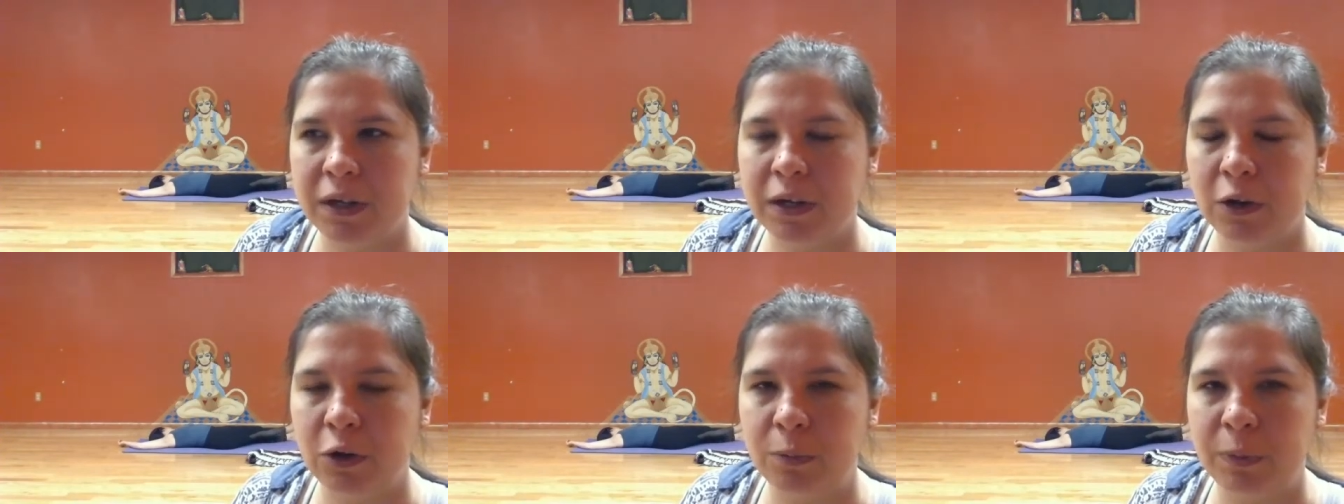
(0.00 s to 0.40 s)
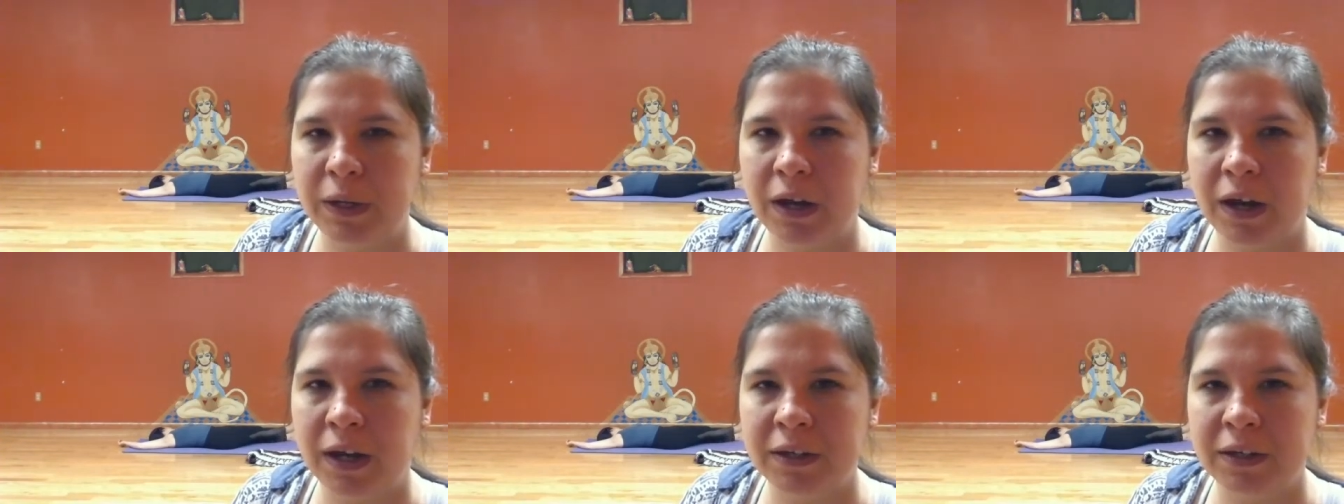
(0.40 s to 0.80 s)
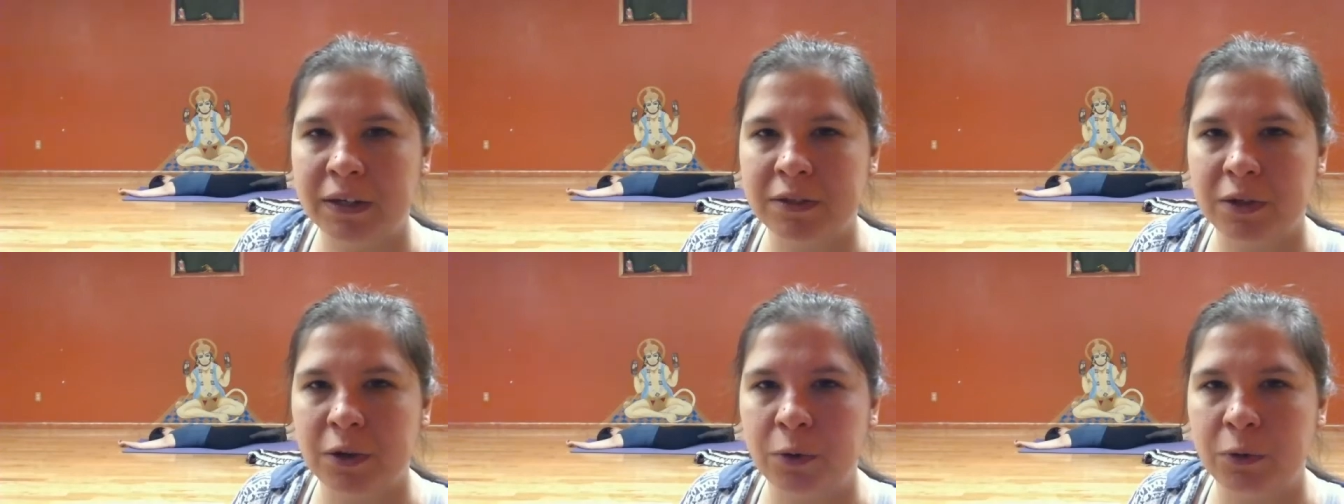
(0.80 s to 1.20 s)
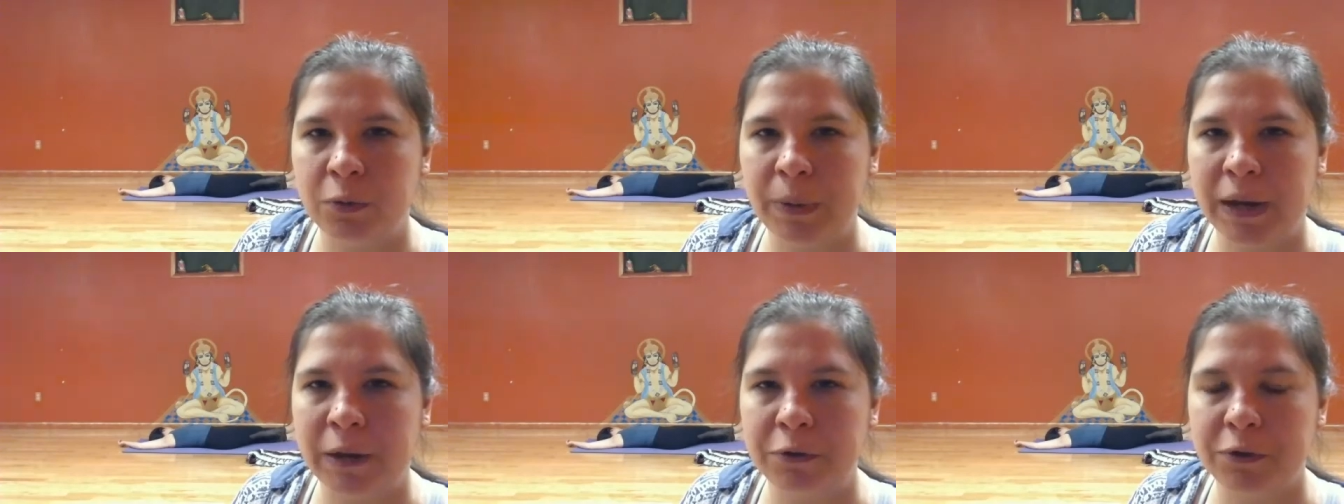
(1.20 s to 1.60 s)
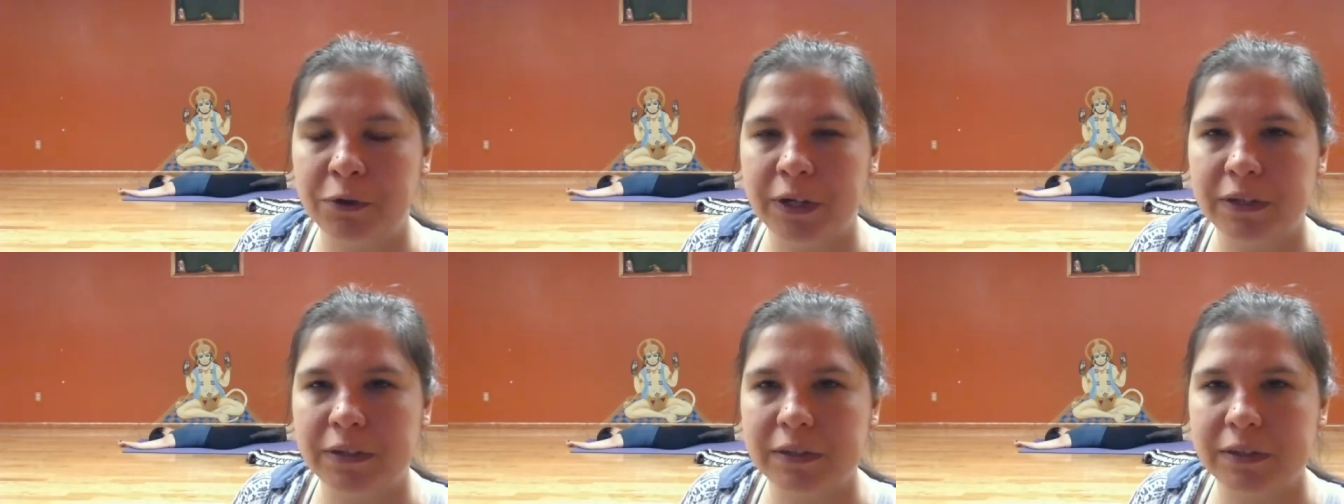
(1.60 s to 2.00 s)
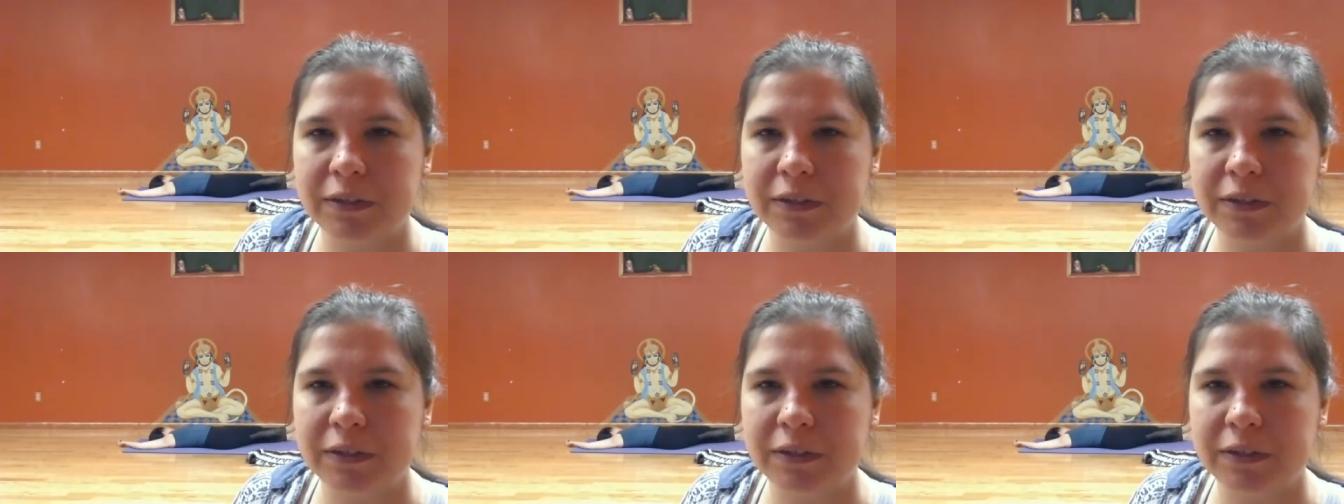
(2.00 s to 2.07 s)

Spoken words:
go beyond its own boundaries.